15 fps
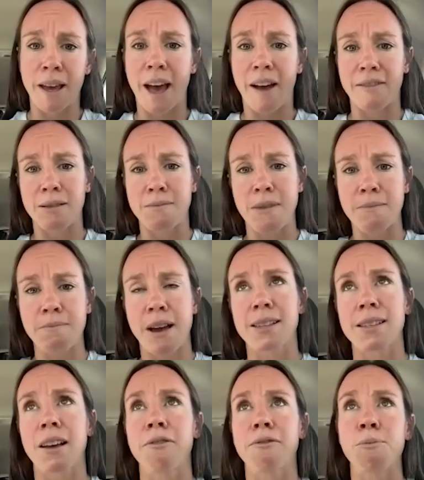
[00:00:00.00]
I have to make
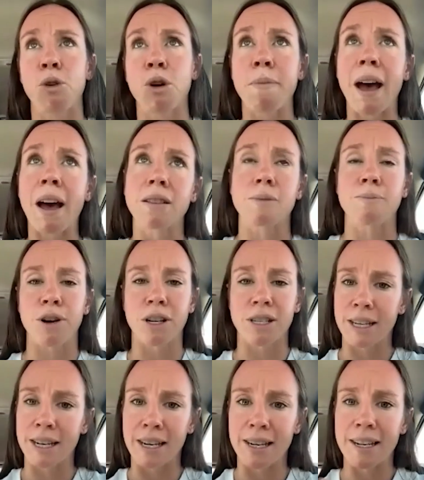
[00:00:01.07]
myself a more balanced
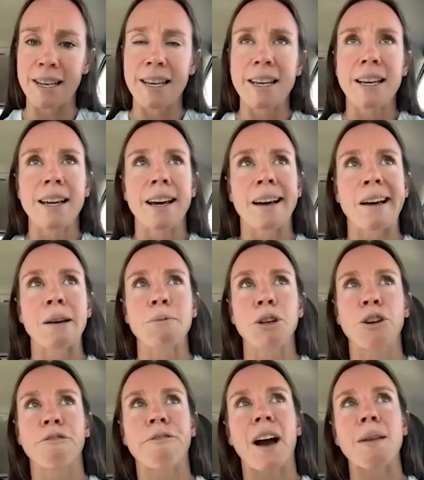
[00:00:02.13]
person
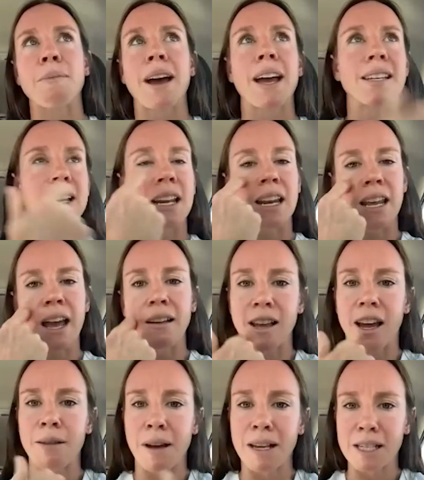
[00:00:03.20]
and find my identity
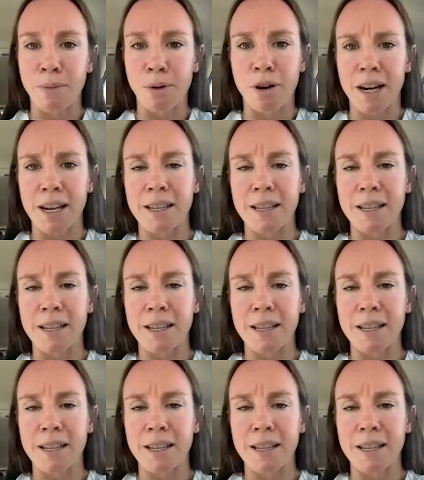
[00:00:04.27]
outside of my sport.